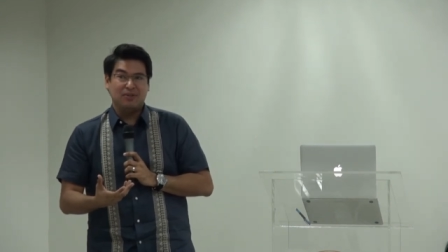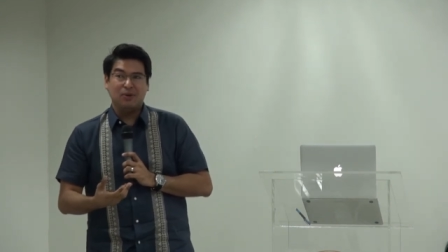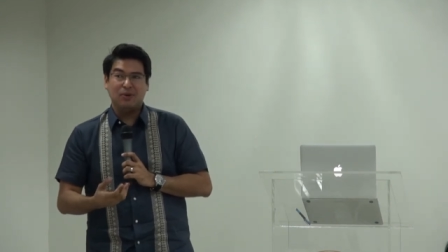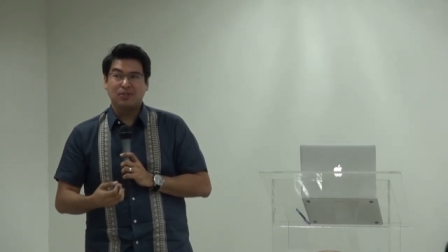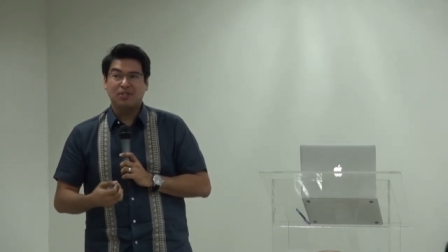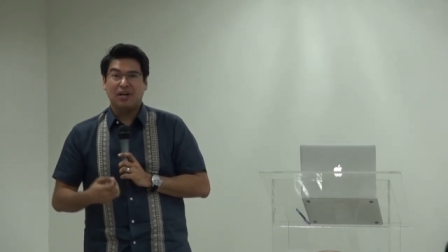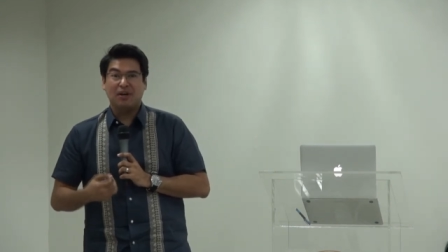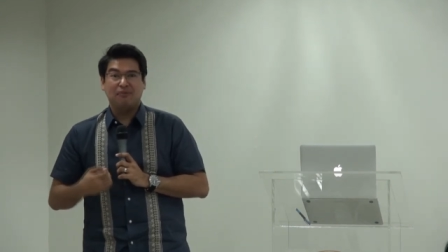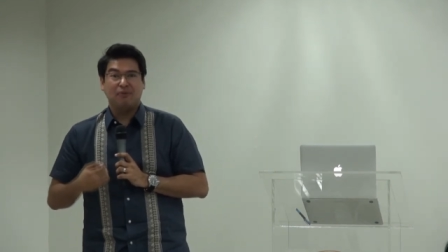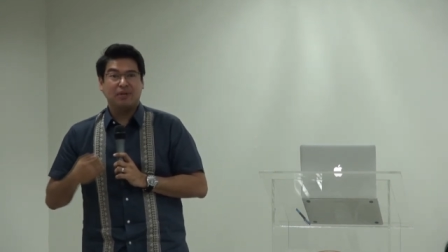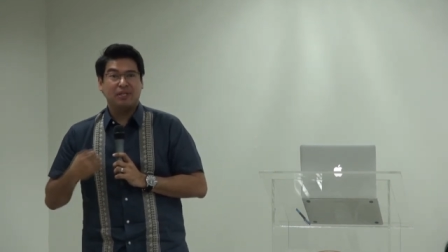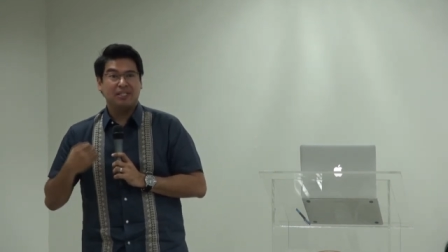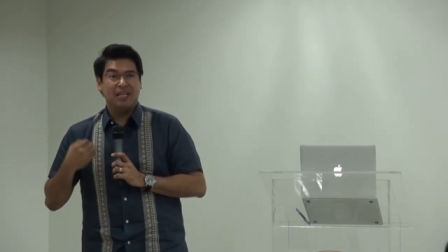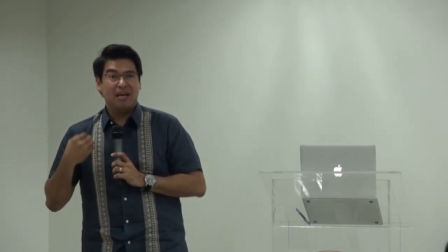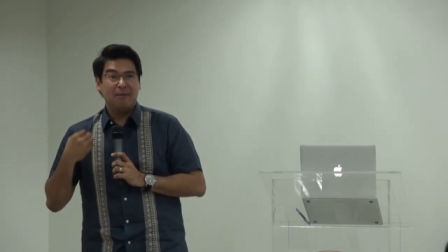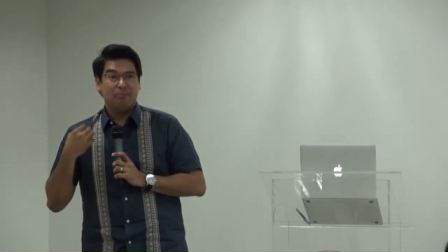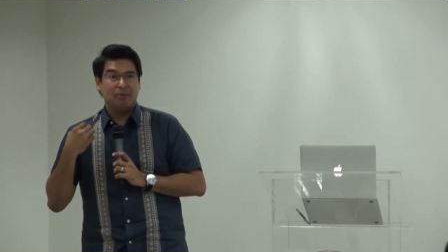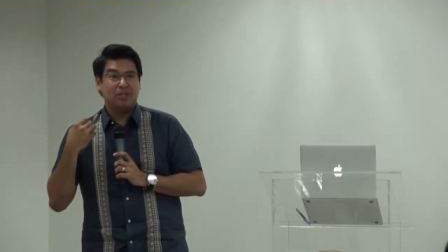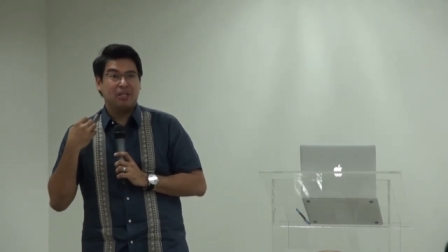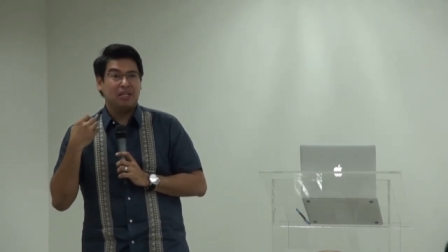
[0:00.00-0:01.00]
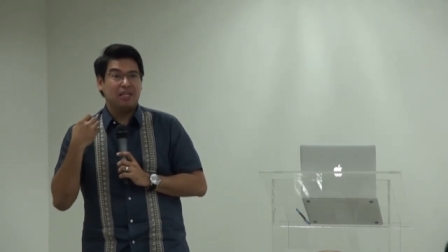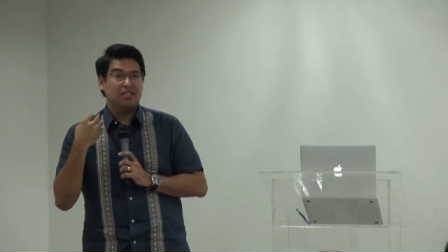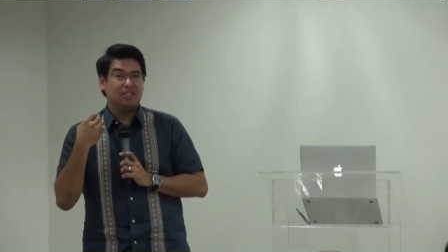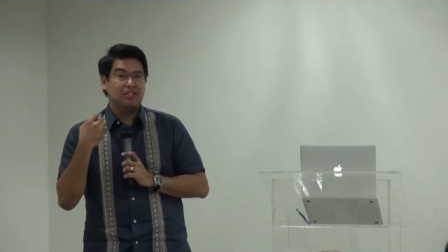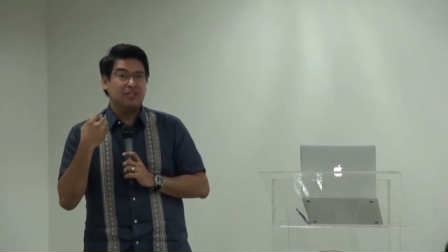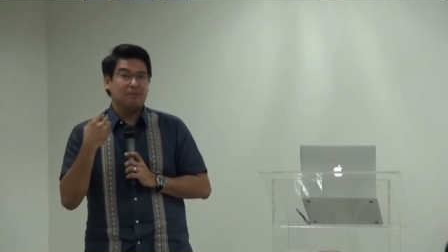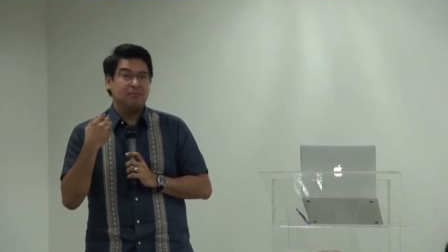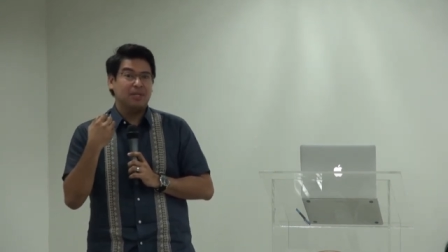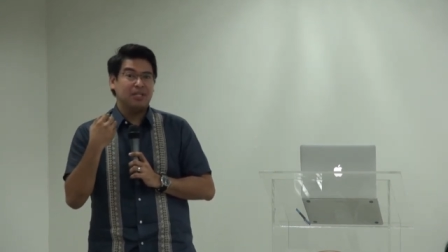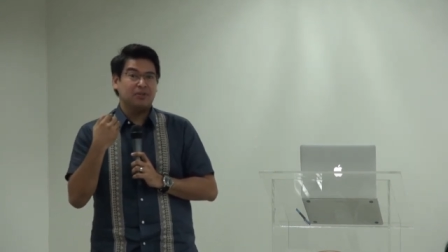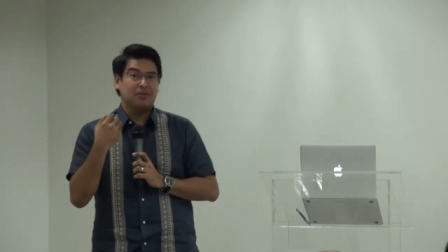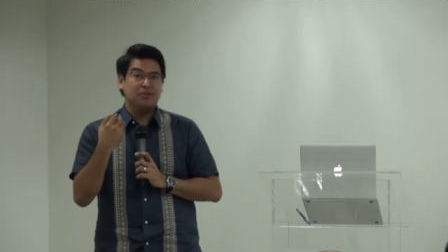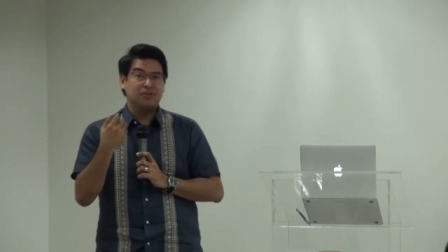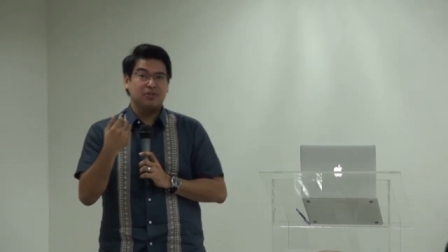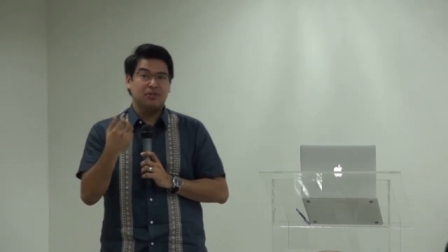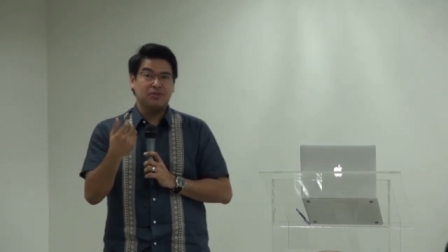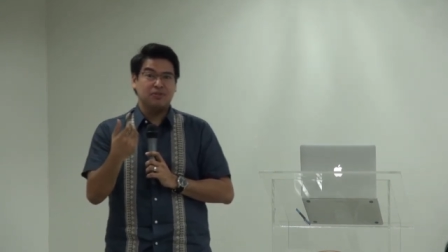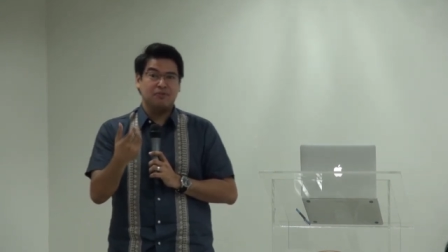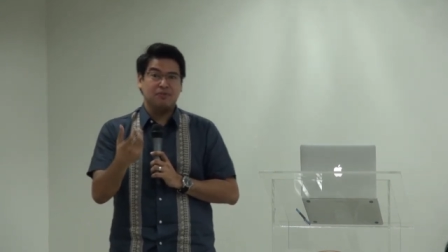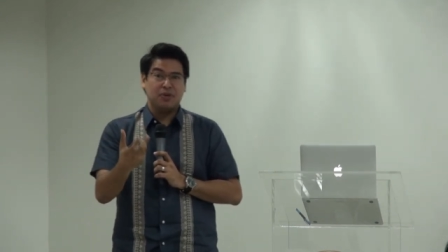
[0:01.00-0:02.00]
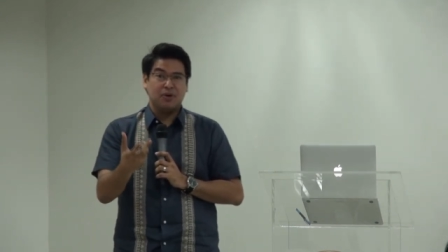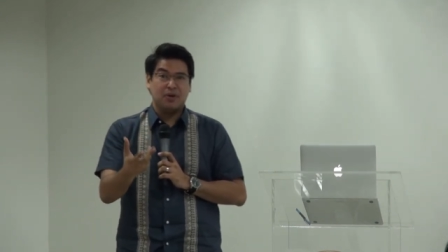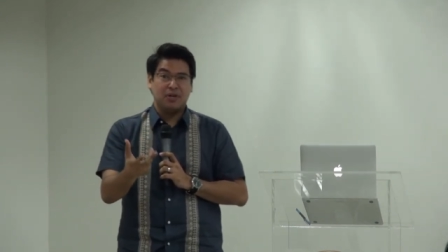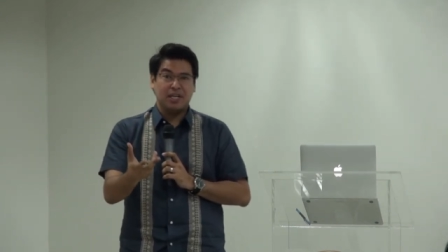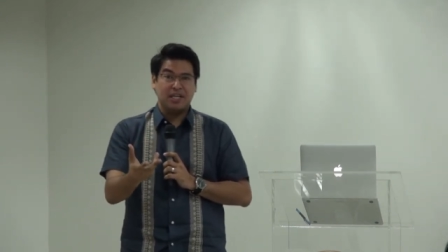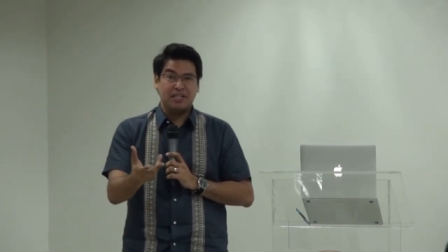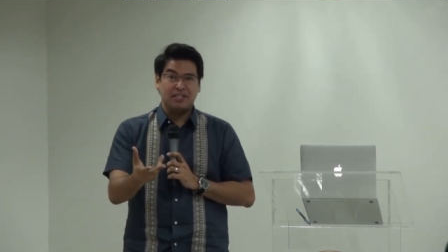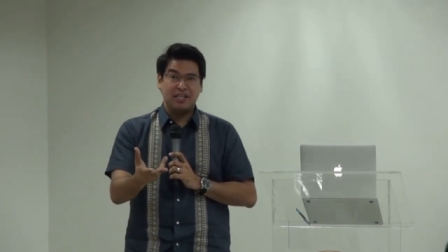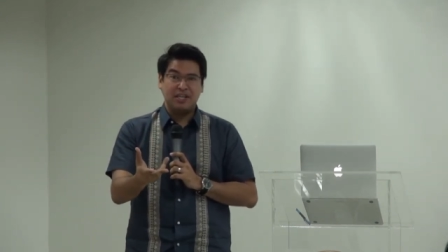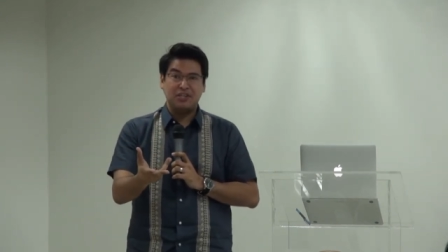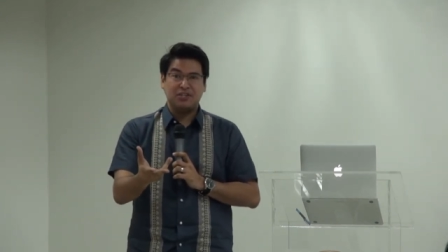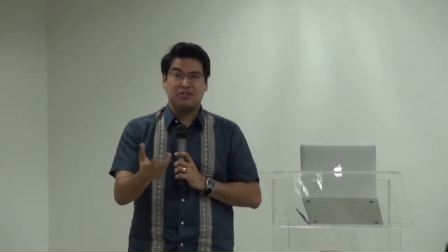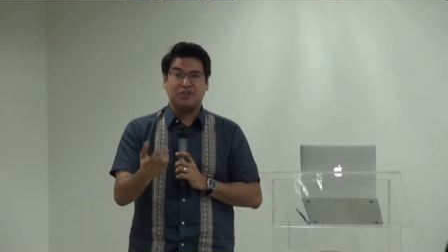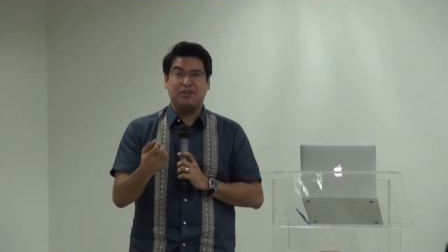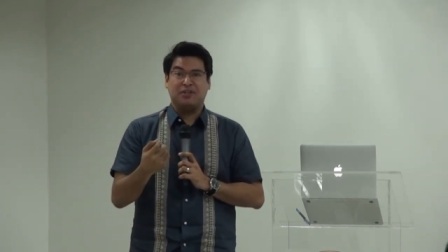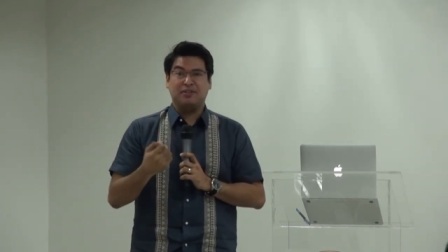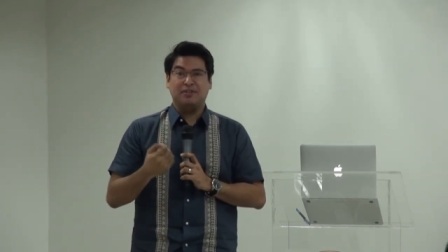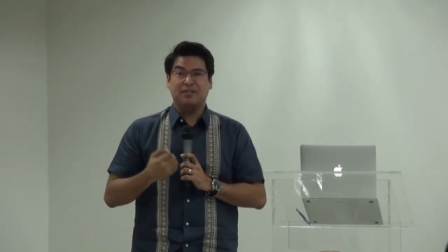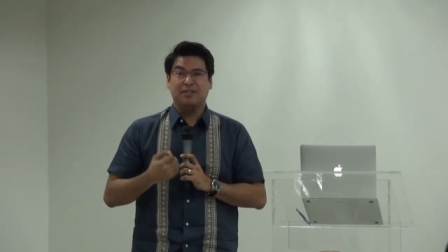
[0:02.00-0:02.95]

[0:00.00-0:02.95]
Those are, for example, the legitimate concerns of your organization,